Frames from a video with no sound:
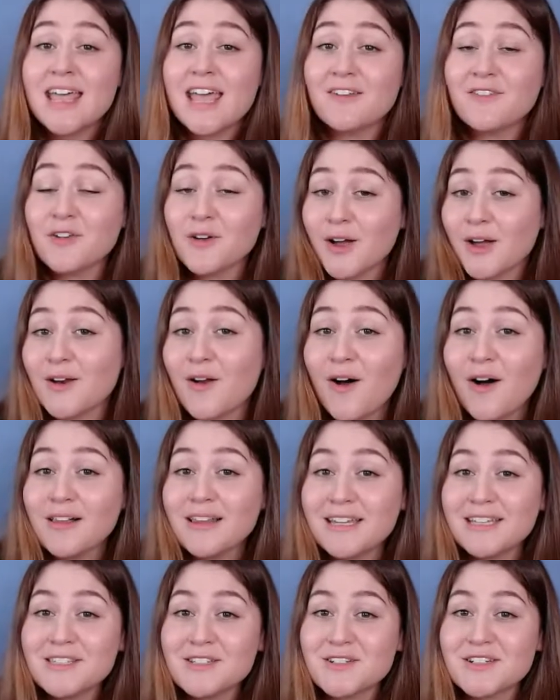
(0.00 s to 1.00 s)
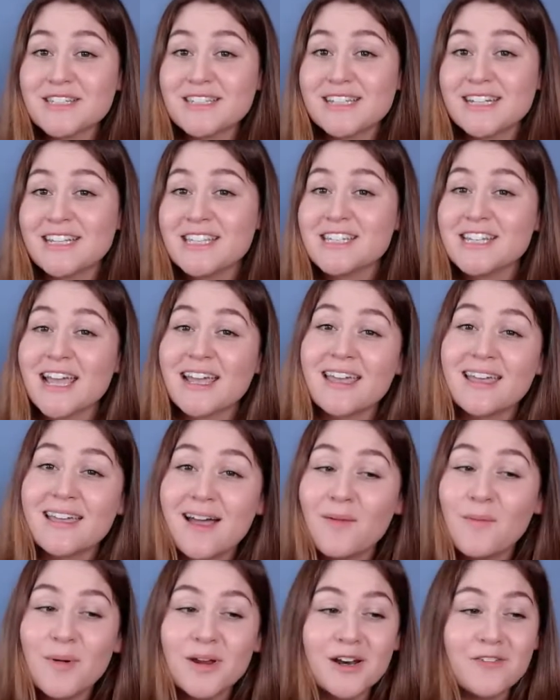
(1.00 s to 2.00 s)
If you're at all interested in checking
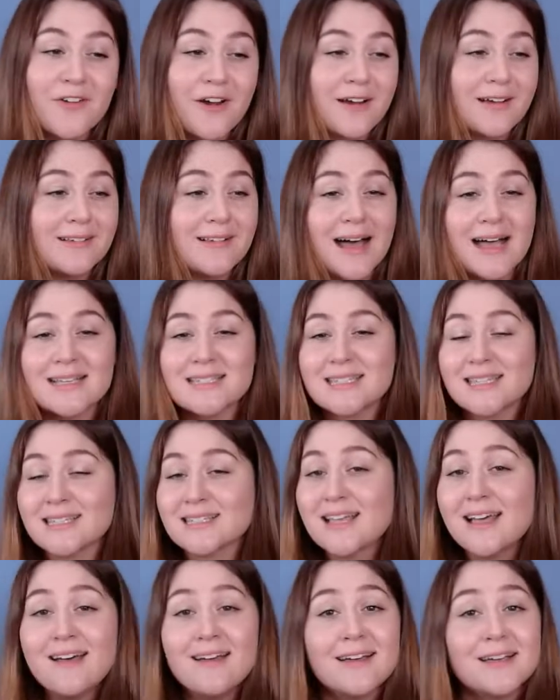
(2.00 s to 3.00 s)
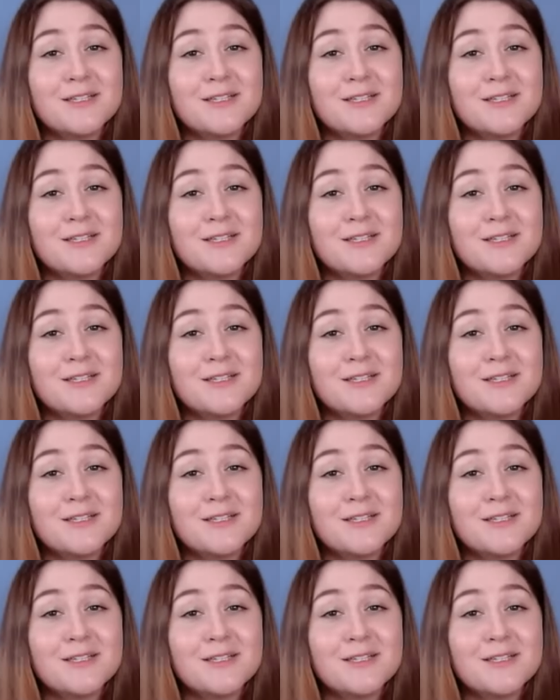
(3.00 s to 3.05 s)
out one of our classes,